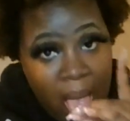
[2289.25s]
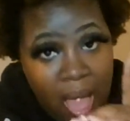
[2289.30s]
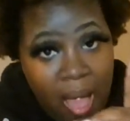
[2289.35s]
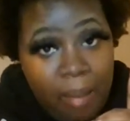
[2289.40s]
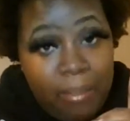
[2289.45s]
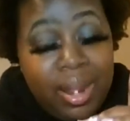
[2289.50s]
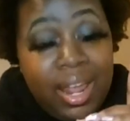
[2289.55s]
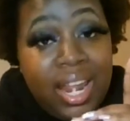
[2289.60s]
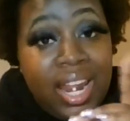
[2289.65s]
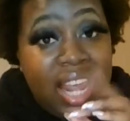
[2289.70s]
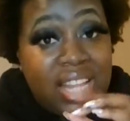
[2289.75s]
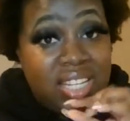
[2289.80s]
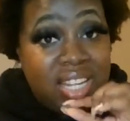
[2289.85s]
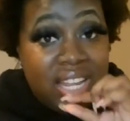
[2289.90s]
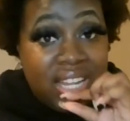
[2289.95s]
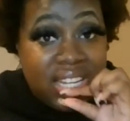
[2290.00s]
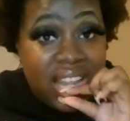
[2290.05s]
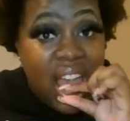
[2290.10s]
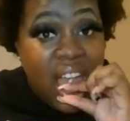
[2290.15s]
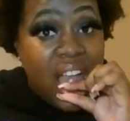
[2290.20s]
But at the
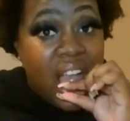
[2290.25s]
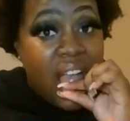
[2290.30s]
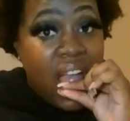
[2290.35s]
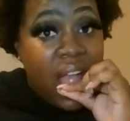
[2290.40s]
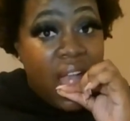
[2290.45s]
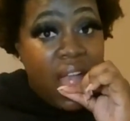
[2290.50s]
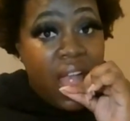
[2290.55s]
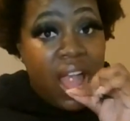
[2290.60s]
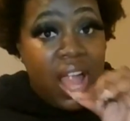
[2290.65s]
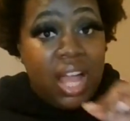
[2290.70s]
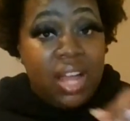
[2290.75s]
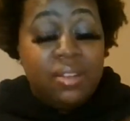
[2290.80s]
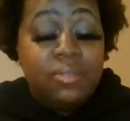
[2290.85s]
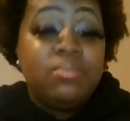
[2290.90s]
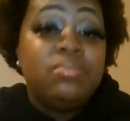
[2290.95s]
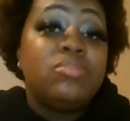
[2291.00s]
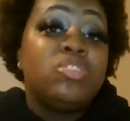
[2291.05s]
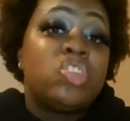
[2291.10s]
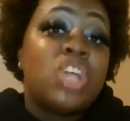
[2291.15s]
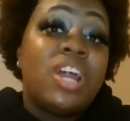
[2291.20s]
same time,
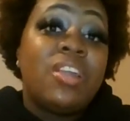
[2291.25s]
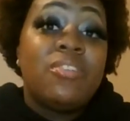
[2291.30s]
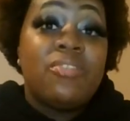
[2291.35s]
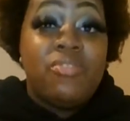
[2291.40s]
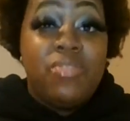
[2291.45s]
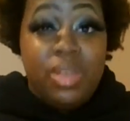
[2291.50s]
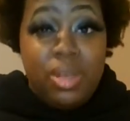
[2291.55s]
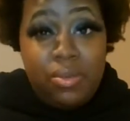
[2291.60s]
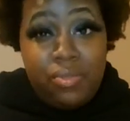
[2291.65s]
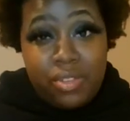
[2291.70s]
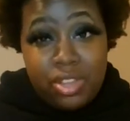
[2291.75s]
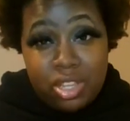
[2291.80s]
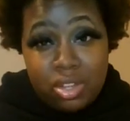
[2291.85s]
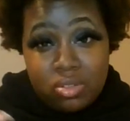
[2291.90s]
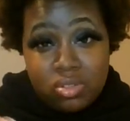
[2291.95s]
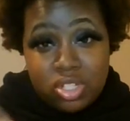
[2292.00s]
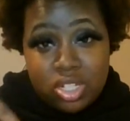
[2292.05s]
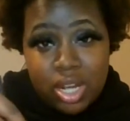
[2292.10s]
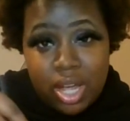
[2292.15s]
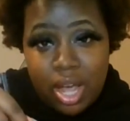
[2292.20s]
try to feel for your
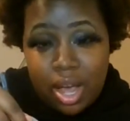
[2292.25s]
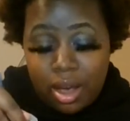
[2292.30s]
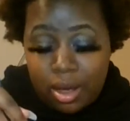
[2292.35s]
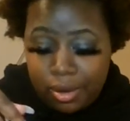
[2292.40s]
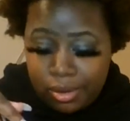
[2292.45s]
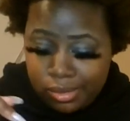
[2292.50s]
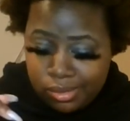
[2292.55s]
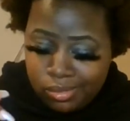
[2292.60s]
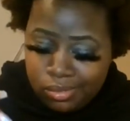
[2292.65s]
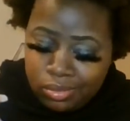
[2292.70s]
child.